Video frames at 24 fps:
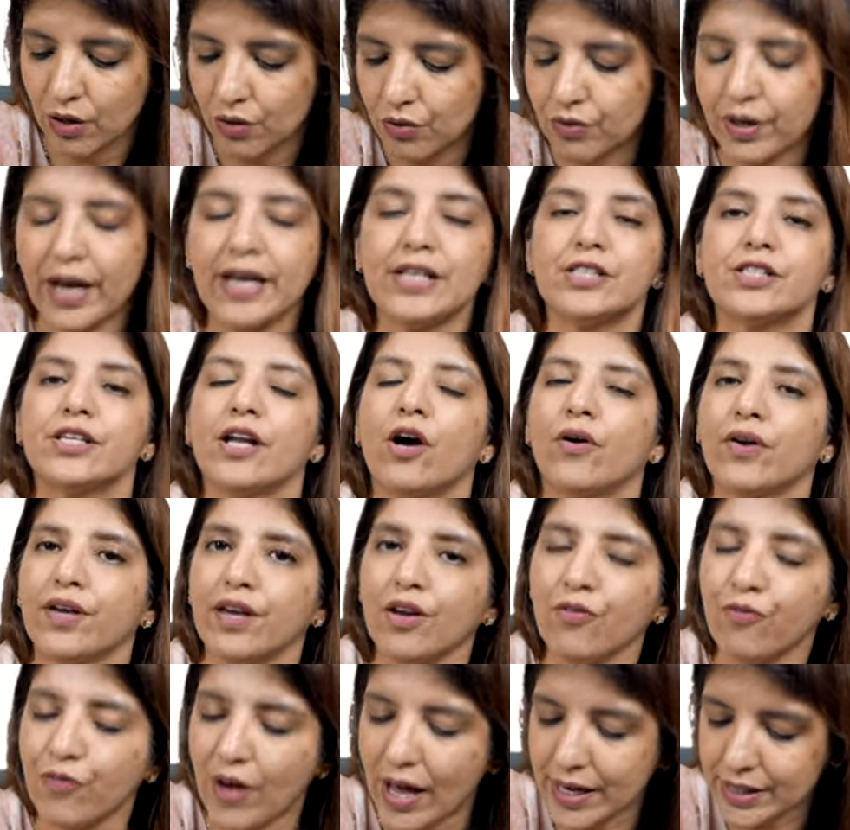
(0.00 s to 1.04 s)
Right now,
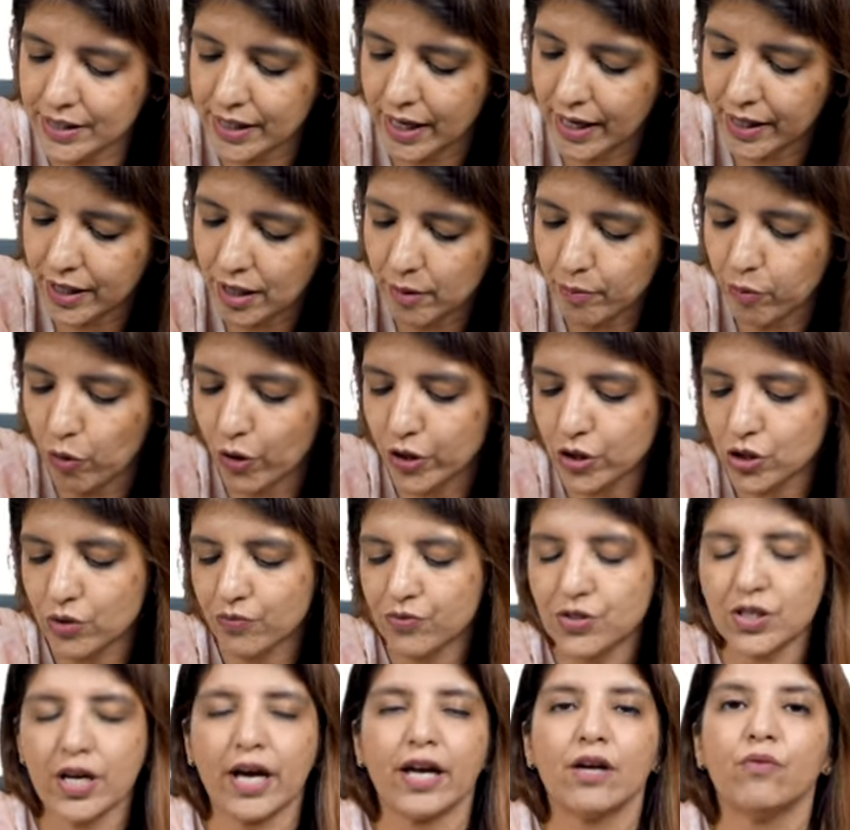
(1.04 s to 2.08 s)
if at any point
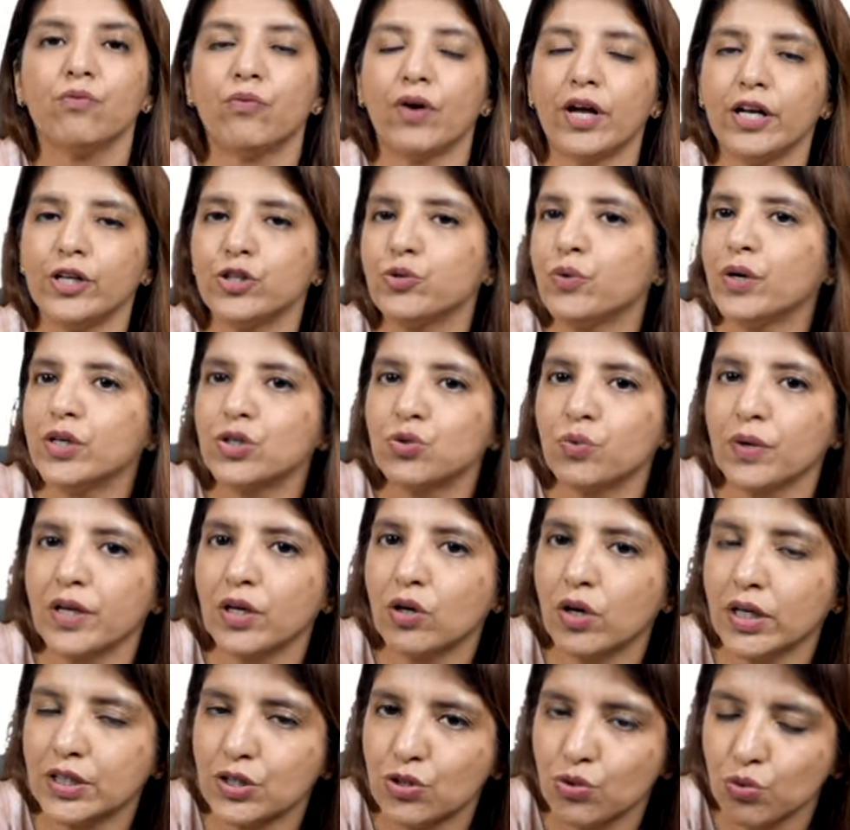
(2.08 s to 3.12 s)
of time while you are doing
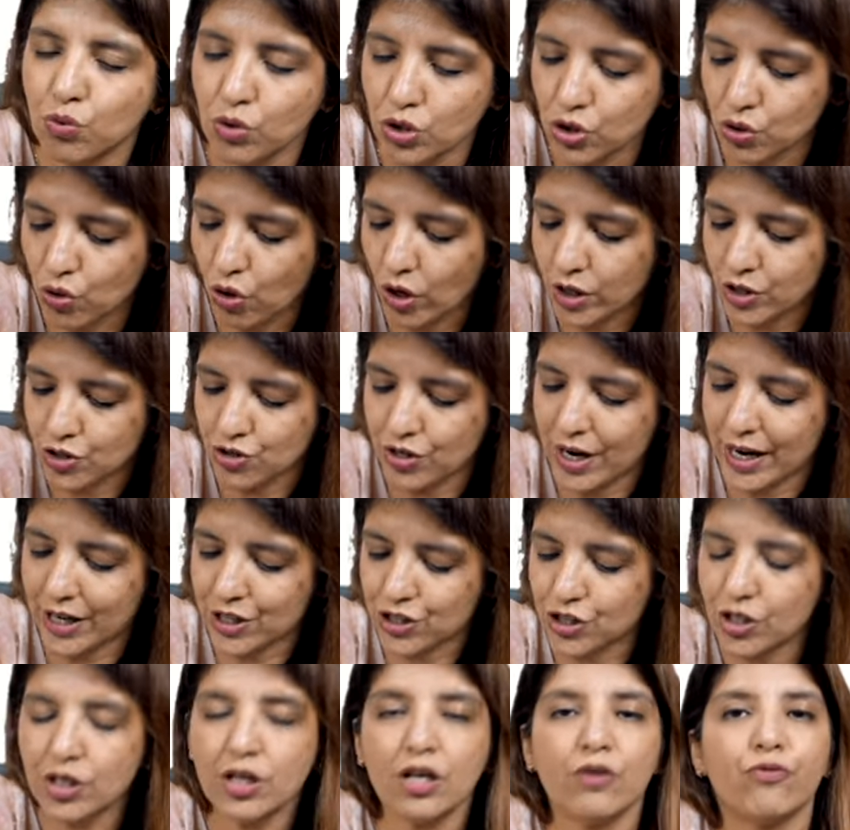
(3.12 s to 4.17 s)
controlled cord
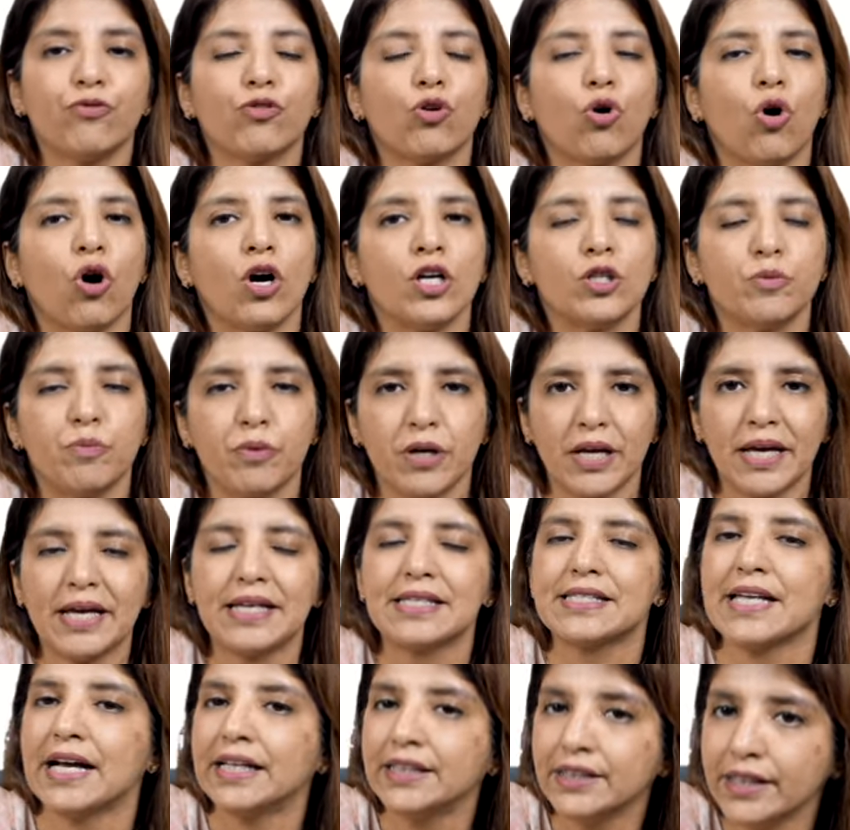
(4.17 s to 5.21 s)
traction, if cord
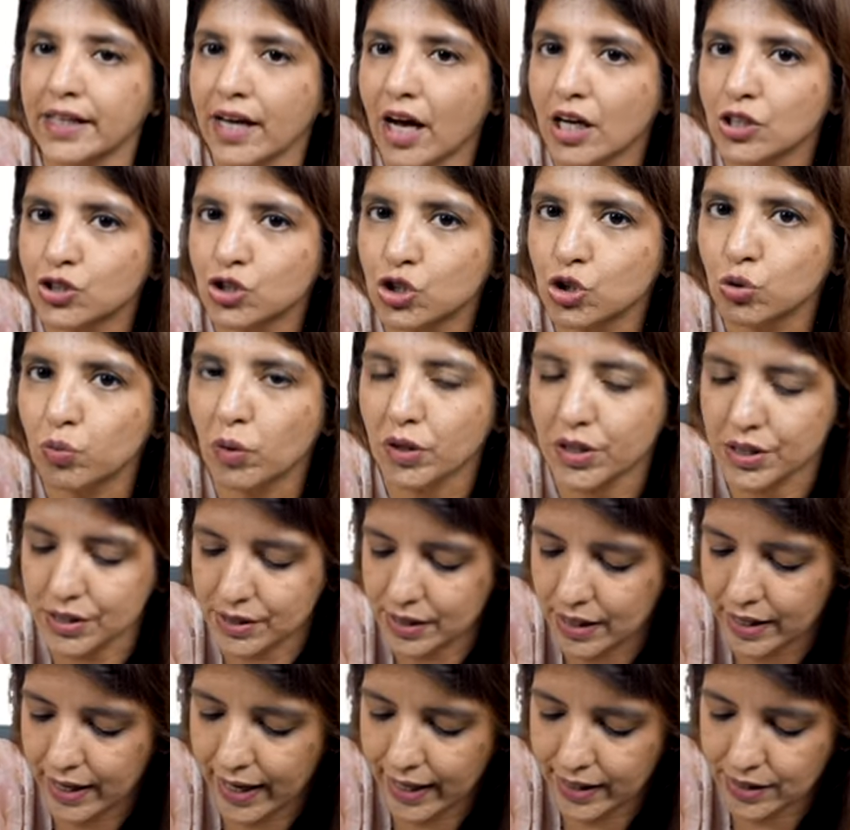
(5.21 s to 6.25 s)
breaks and they ask you what is
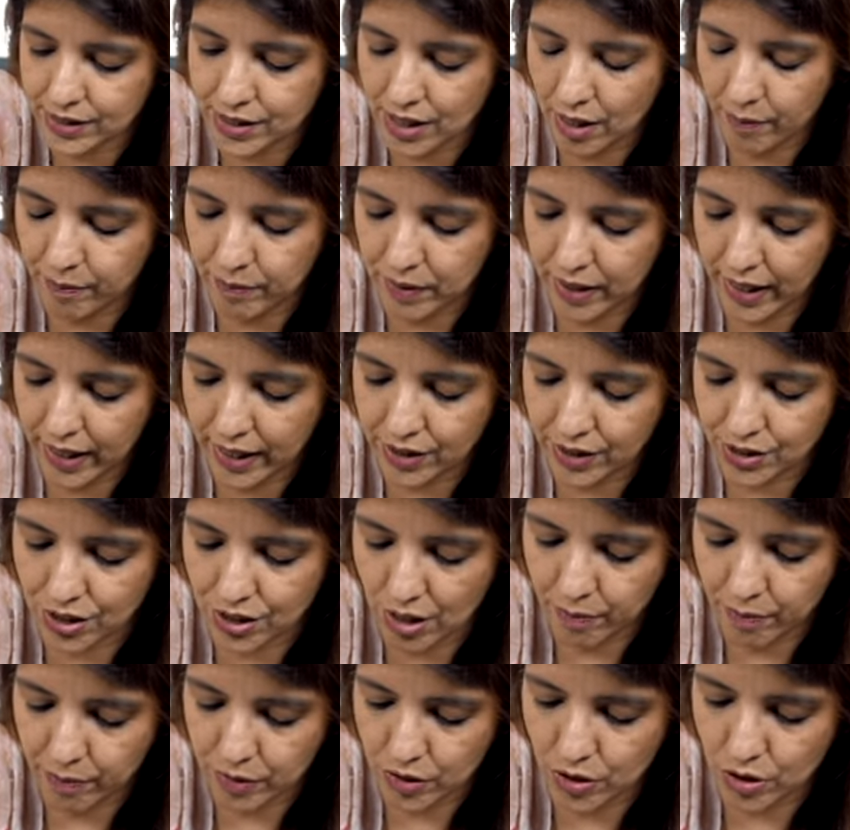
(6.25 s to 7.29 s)
the next step, next
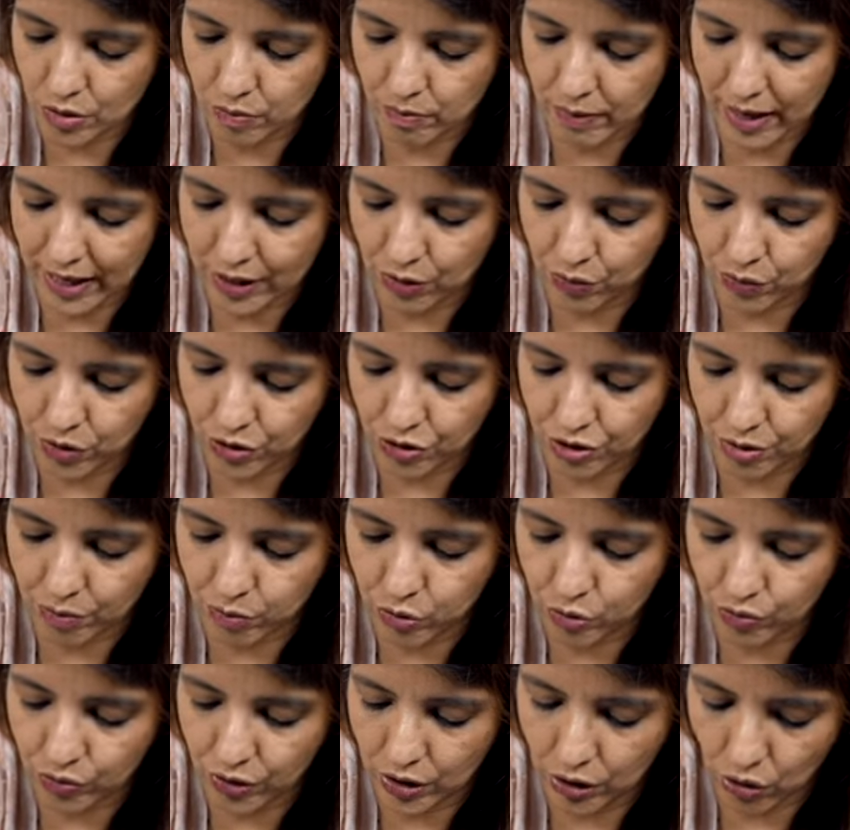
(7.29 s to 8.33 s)
step is manual
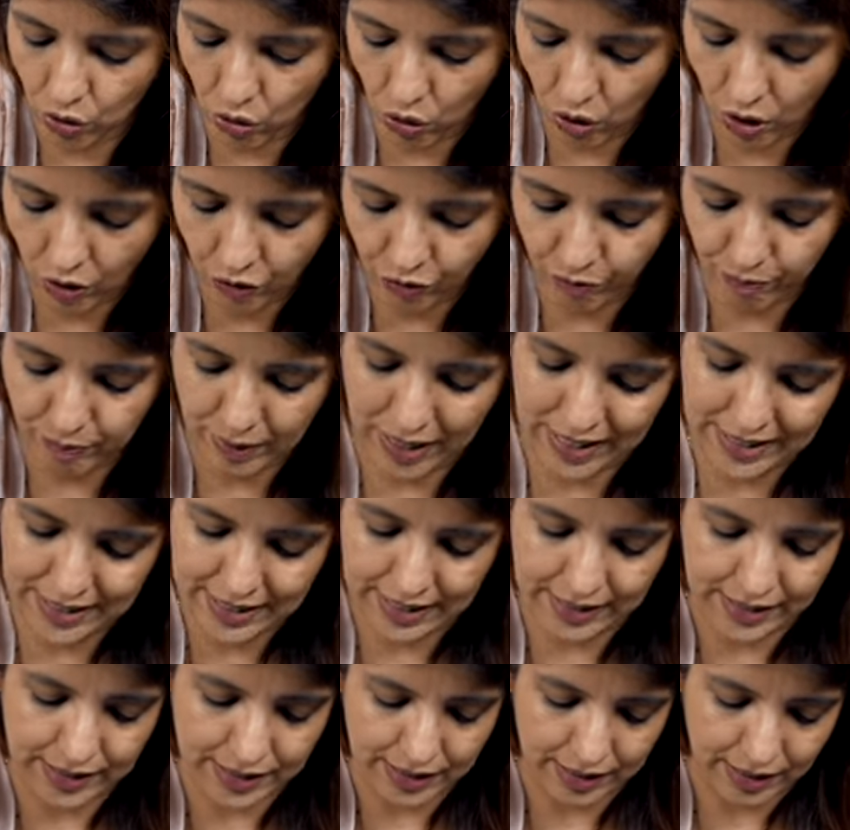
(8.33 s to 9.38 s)
removal of
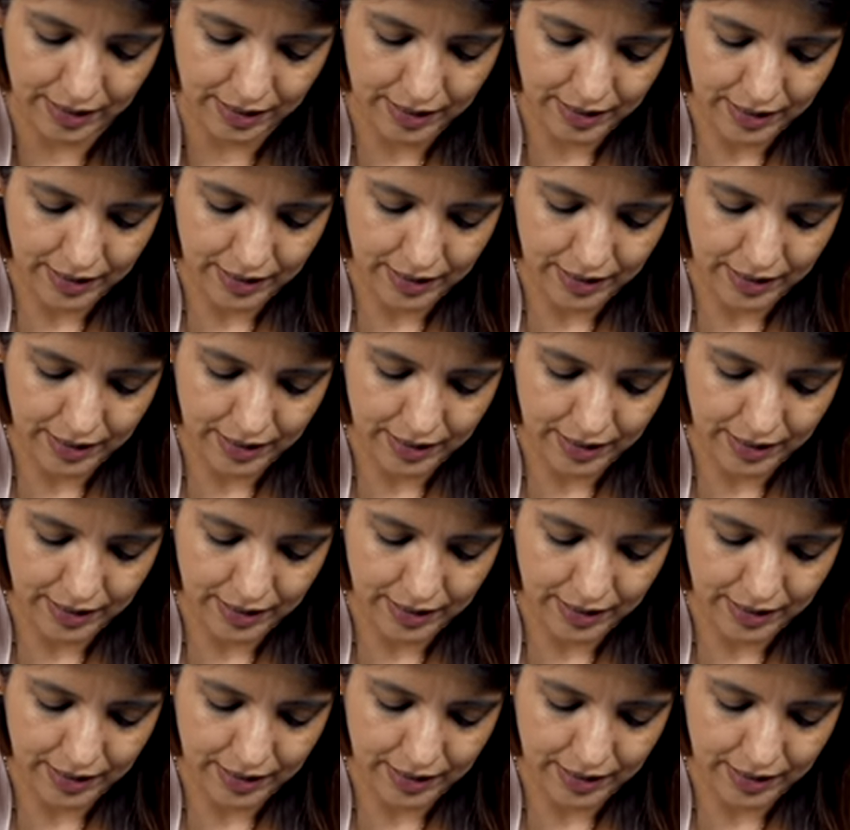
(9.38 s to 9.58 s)
placenta